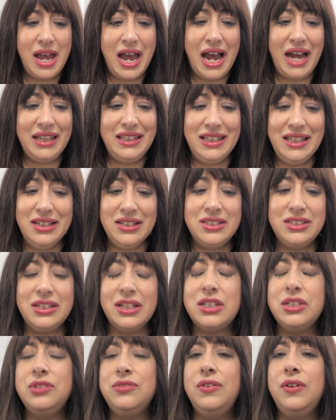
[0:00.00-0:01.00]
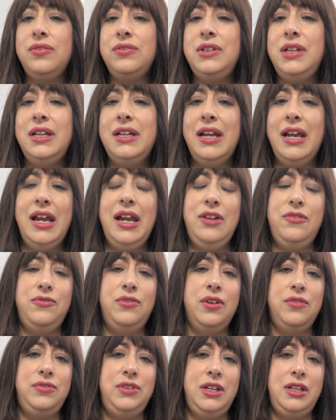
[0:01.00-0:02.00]
I think, $6.50 to
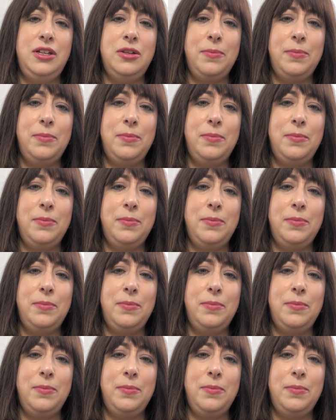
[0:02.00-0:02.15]
$8.50,